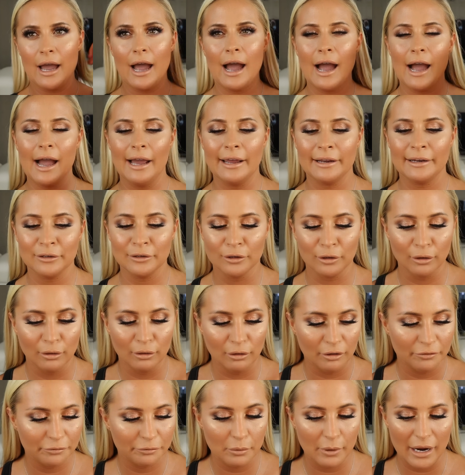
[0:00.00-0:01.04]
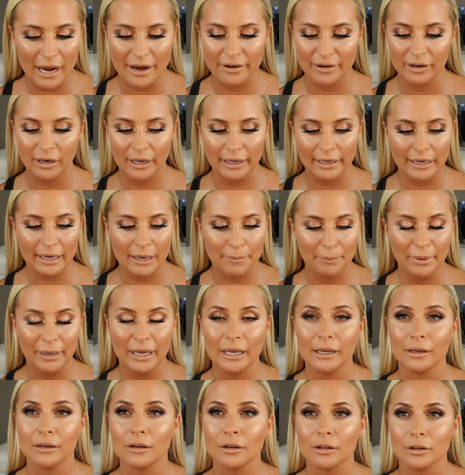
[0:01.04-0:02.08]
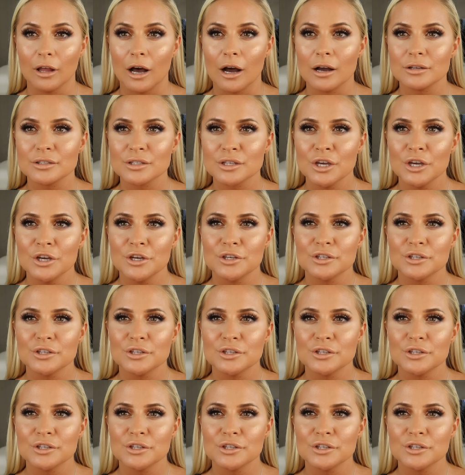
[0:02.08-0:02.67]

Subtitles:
I love wearing like a pink gloss.